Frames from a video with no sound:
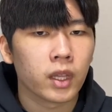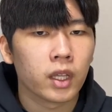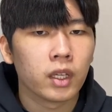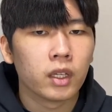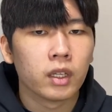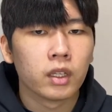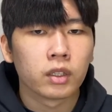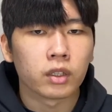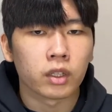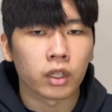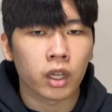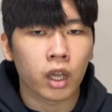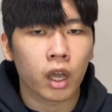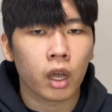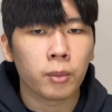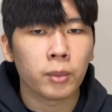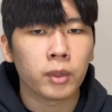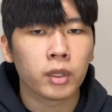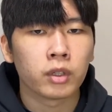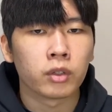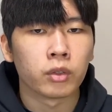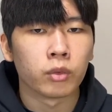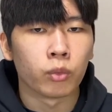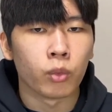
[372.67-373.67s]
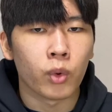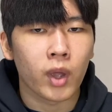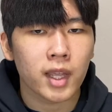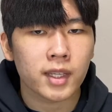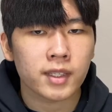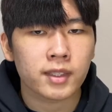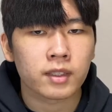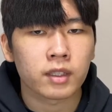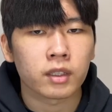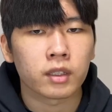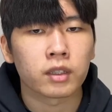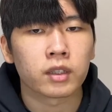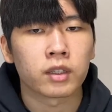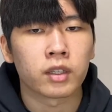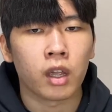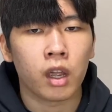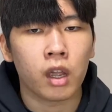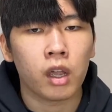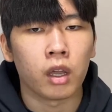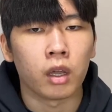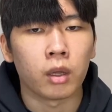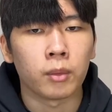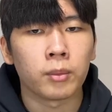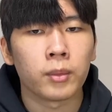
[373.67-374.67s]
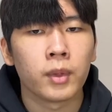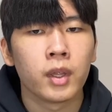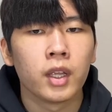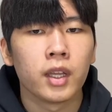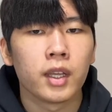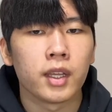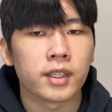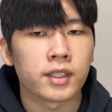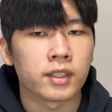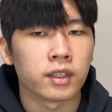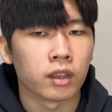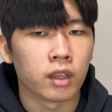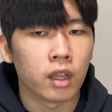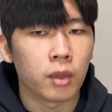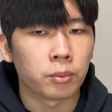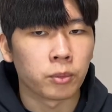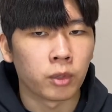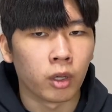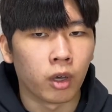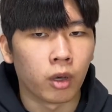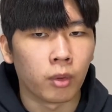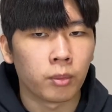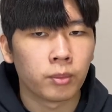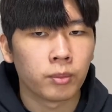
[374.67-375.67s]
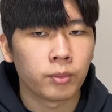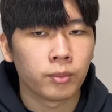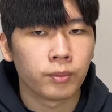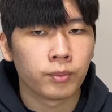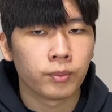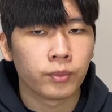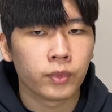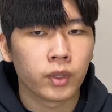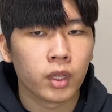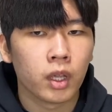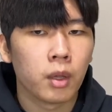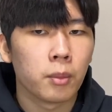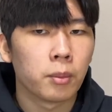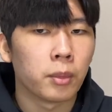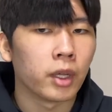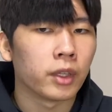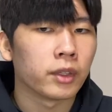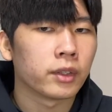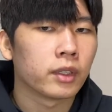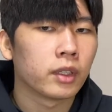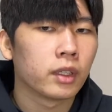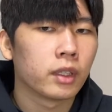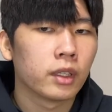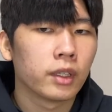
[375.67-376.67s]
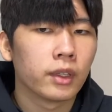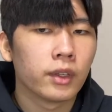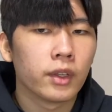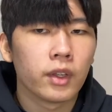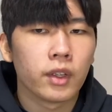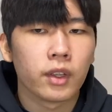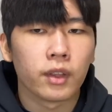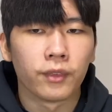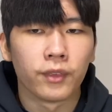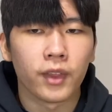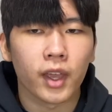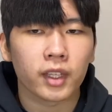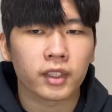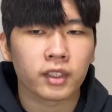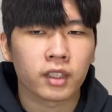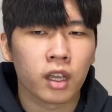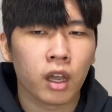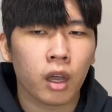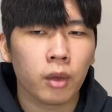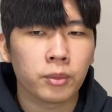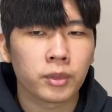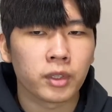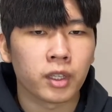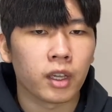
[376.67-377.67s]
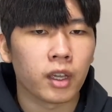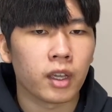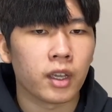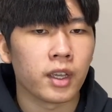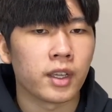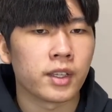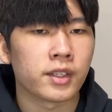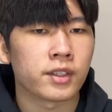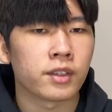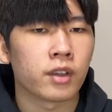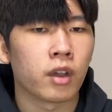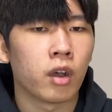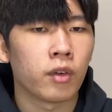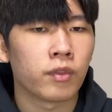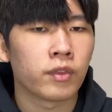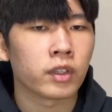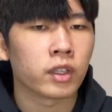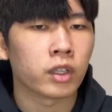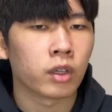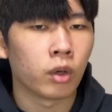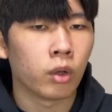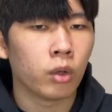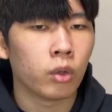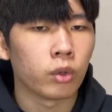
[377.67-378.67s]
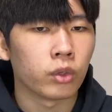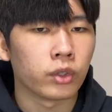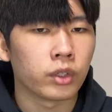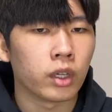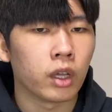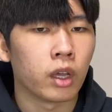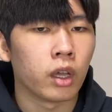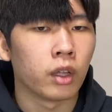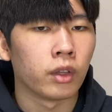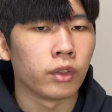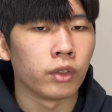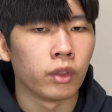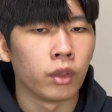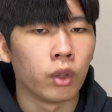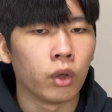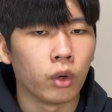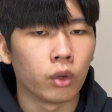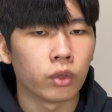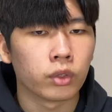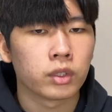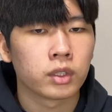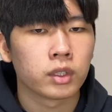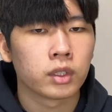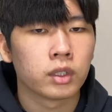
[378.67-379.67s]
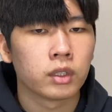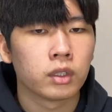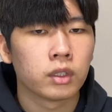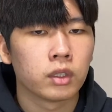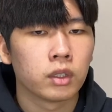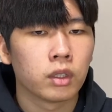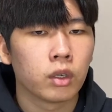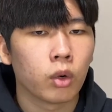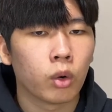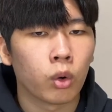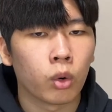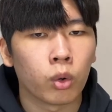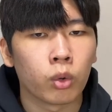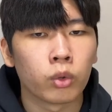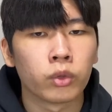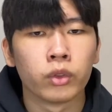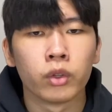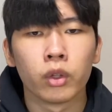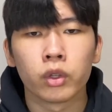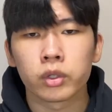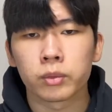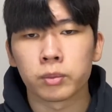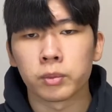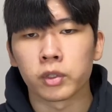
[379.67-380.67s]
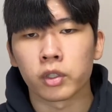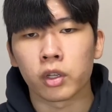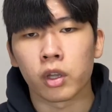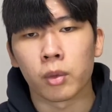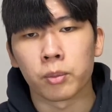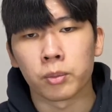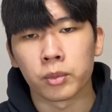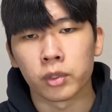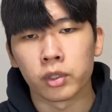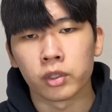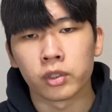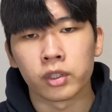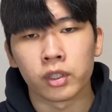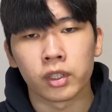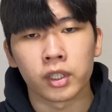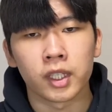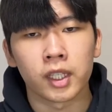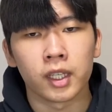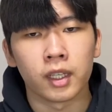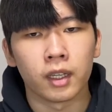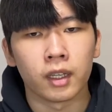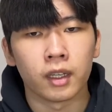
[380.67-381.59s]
The common Western term is laptop, but that computer is often called a note or notebook computer here.